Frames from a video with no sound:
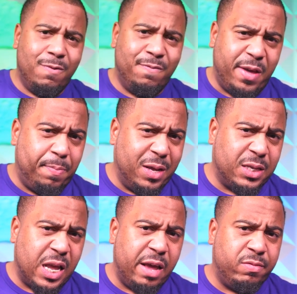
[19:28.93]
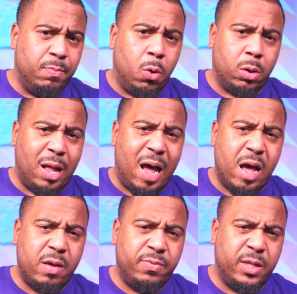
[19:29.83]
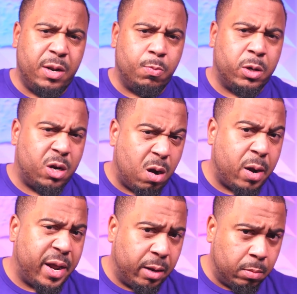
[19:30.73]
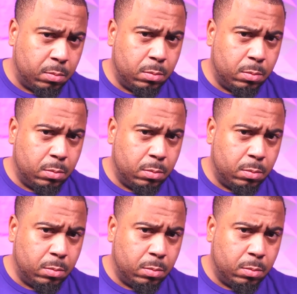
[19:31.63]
Vaping saves more lives than returning.